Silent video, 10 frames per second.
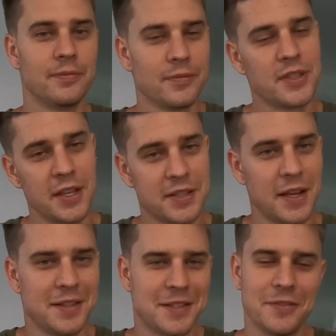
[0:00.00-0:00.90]

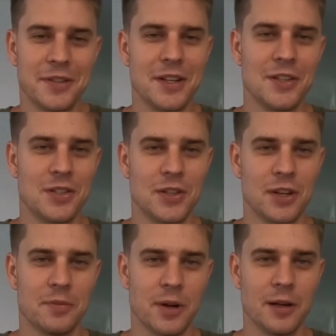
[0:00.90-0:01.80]
16ths of an inch, you
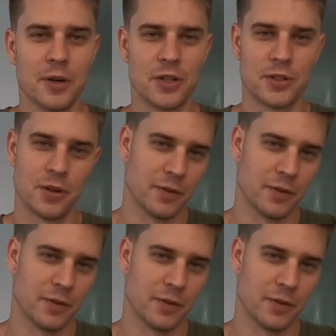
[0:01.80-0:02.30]
can pretty much